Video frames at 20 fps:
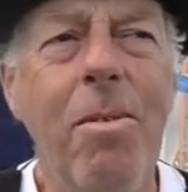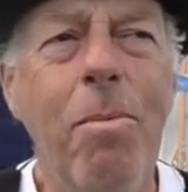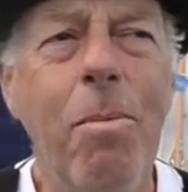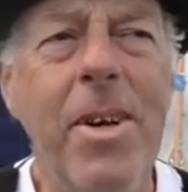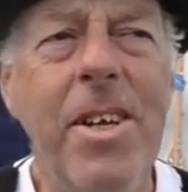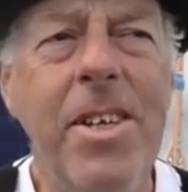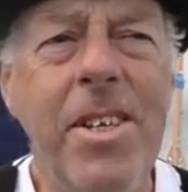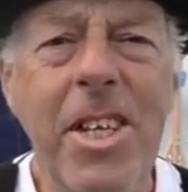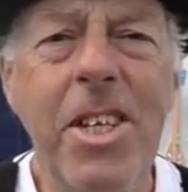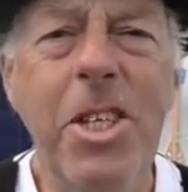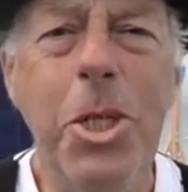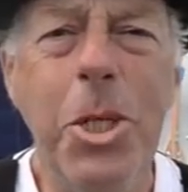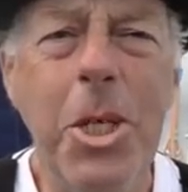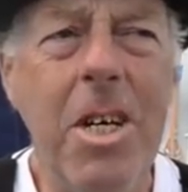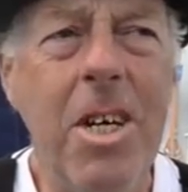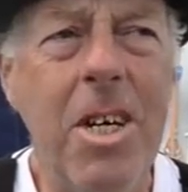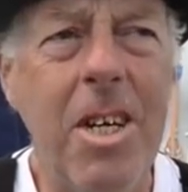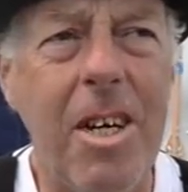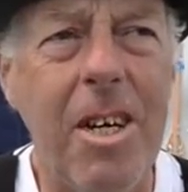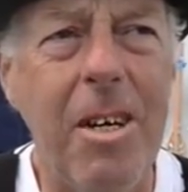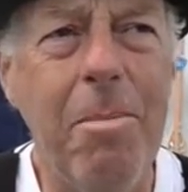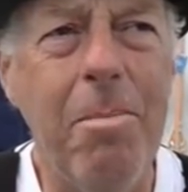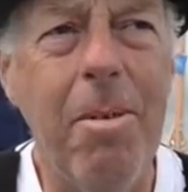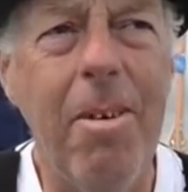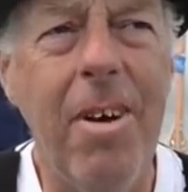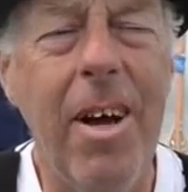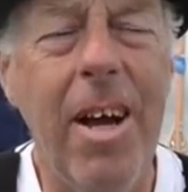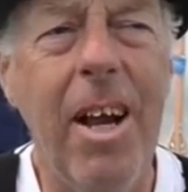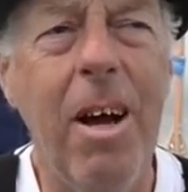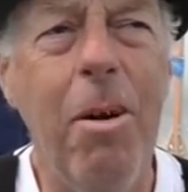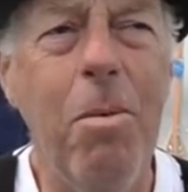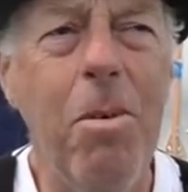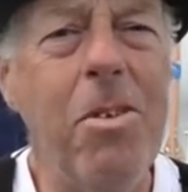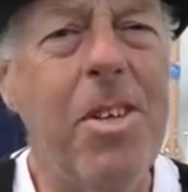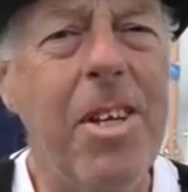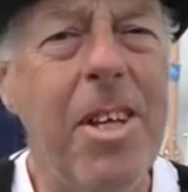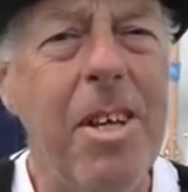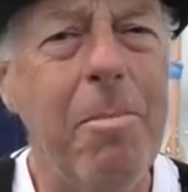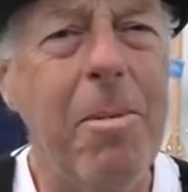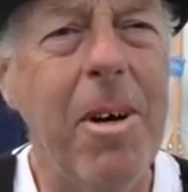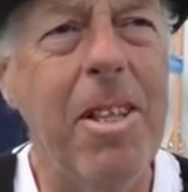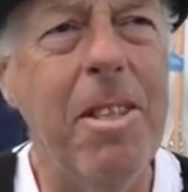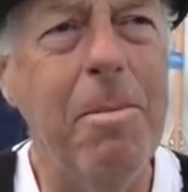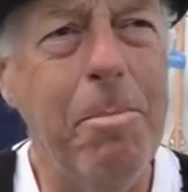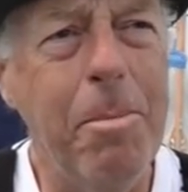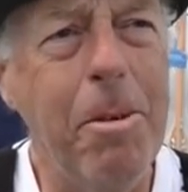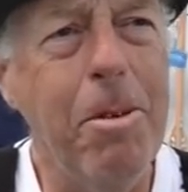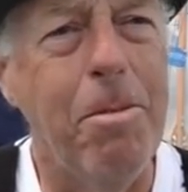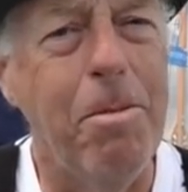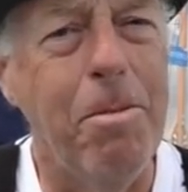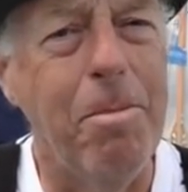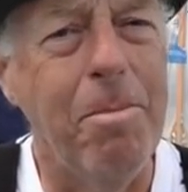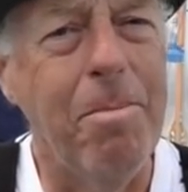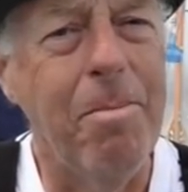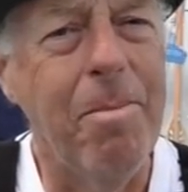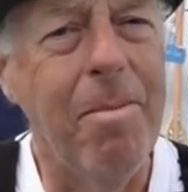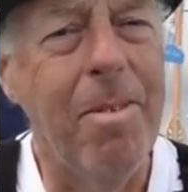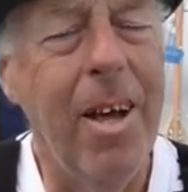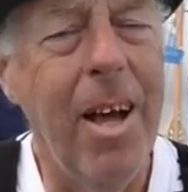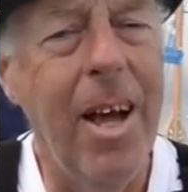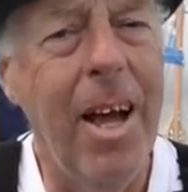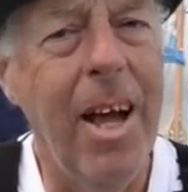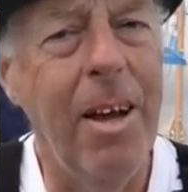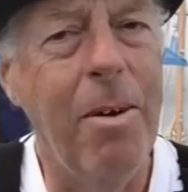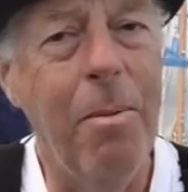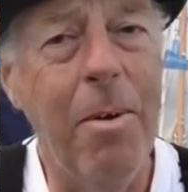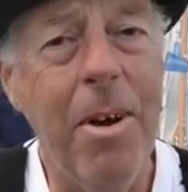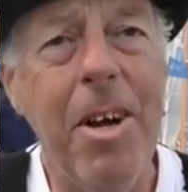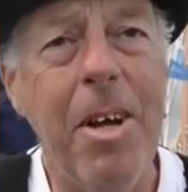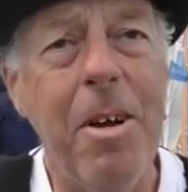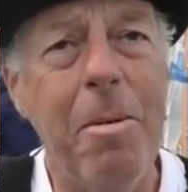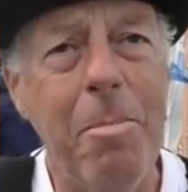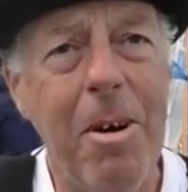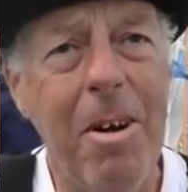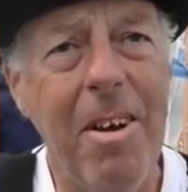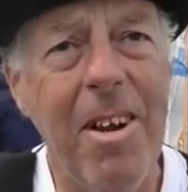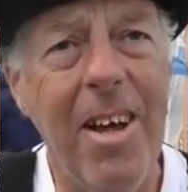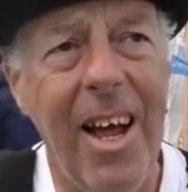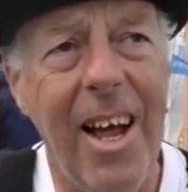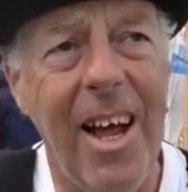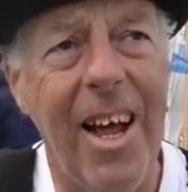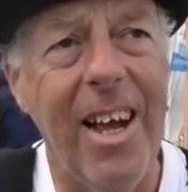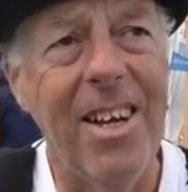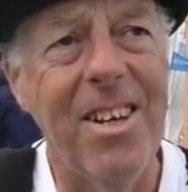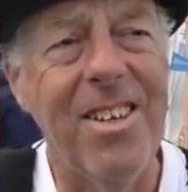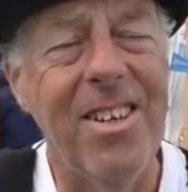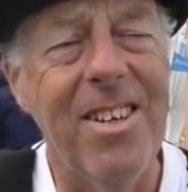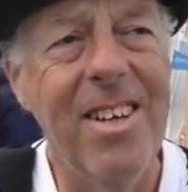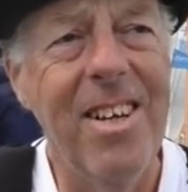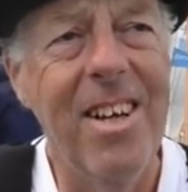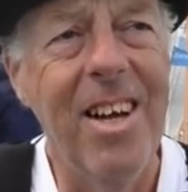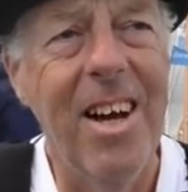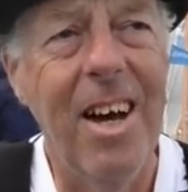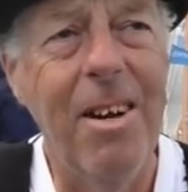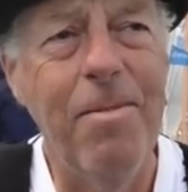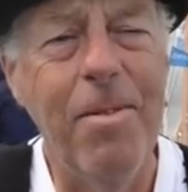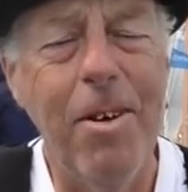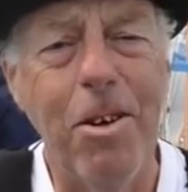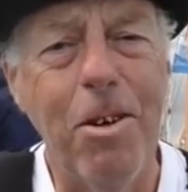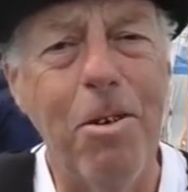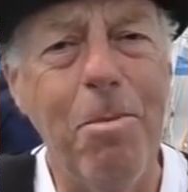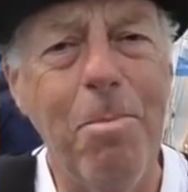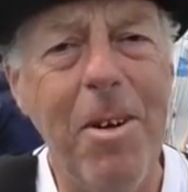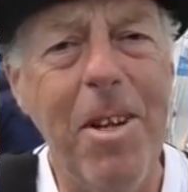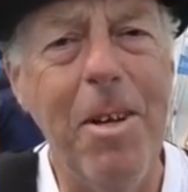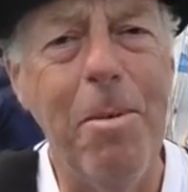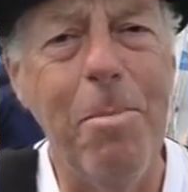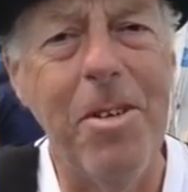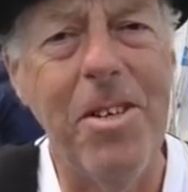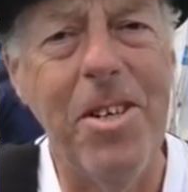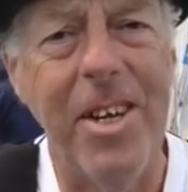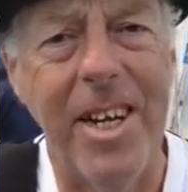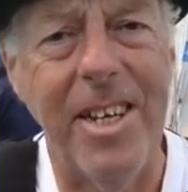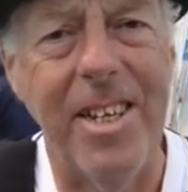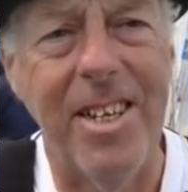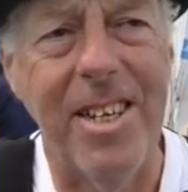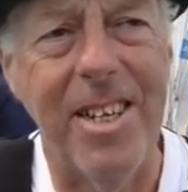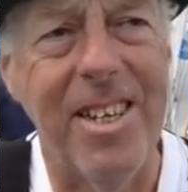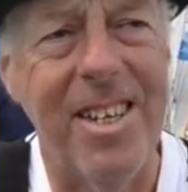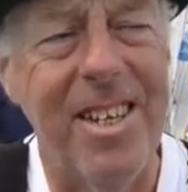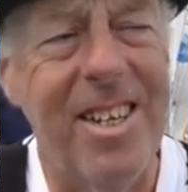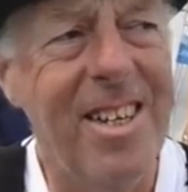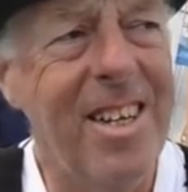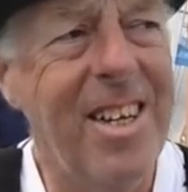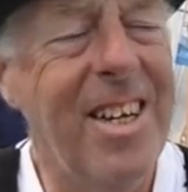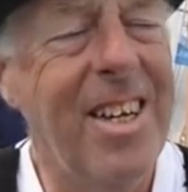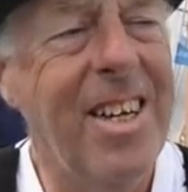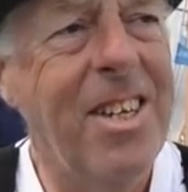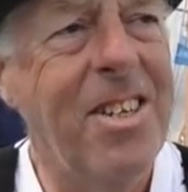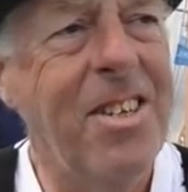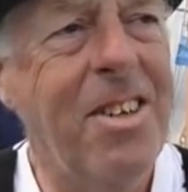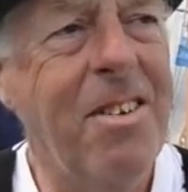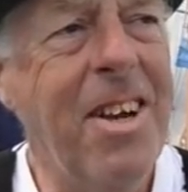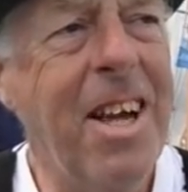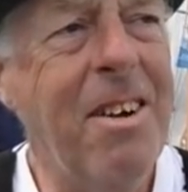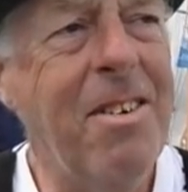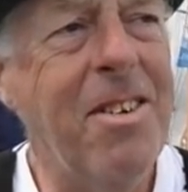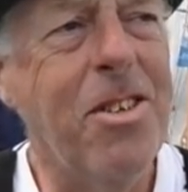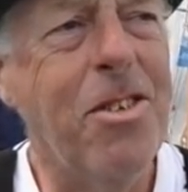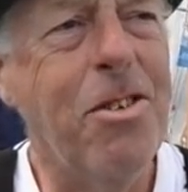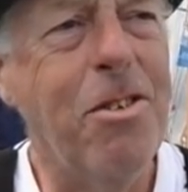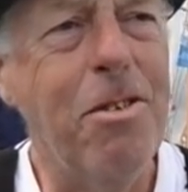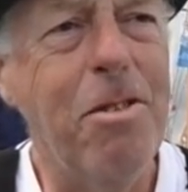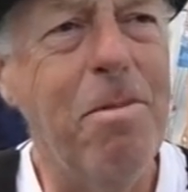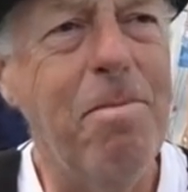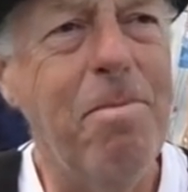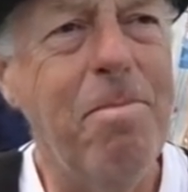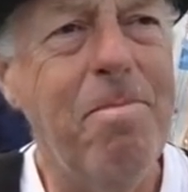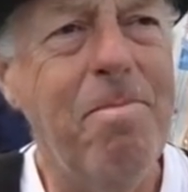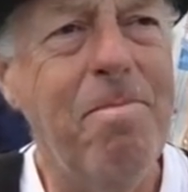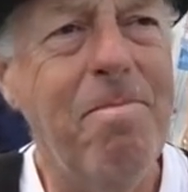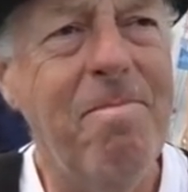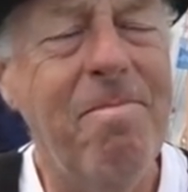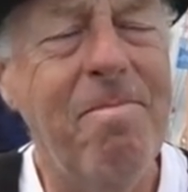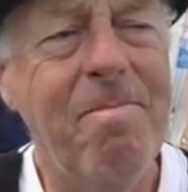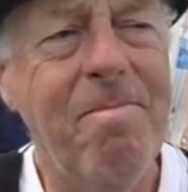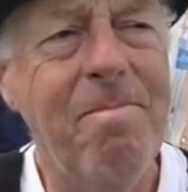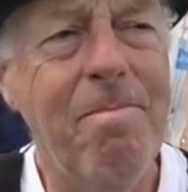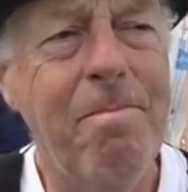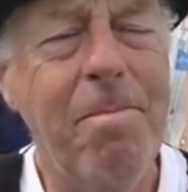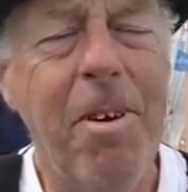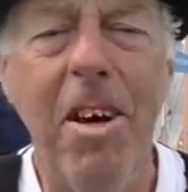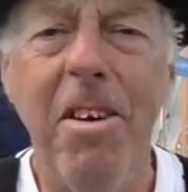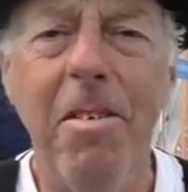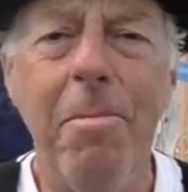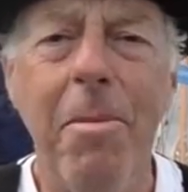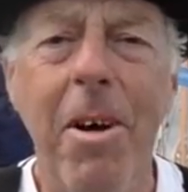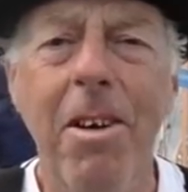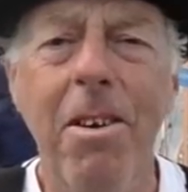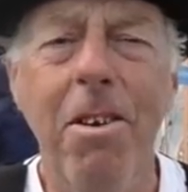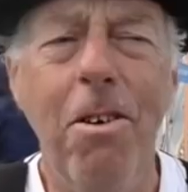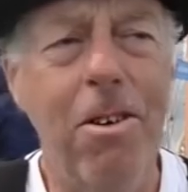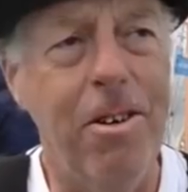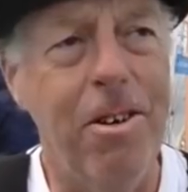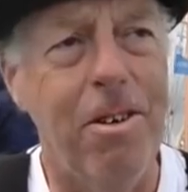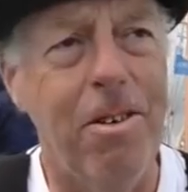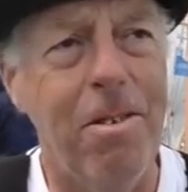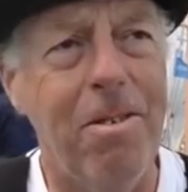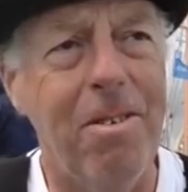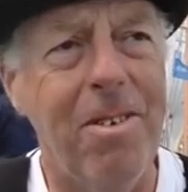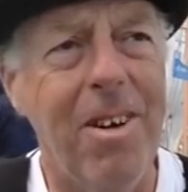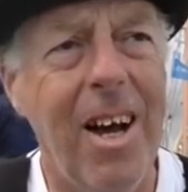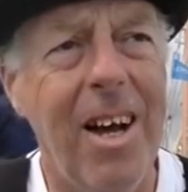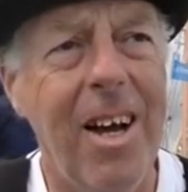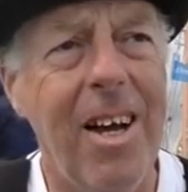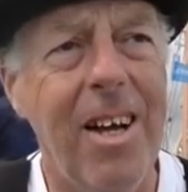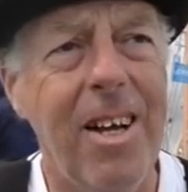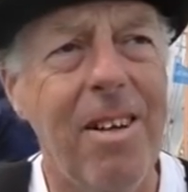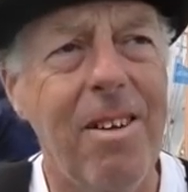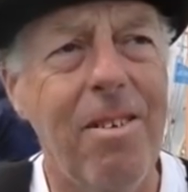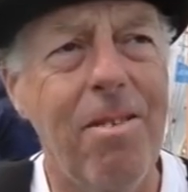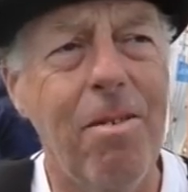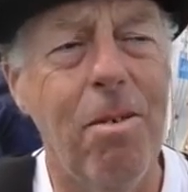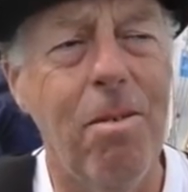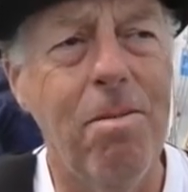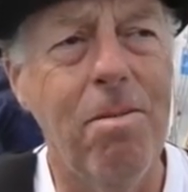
we did jive, and I was hit by the boom, and wearing a bowler hat I felt completely protected. So now it's sort of part of my logo. I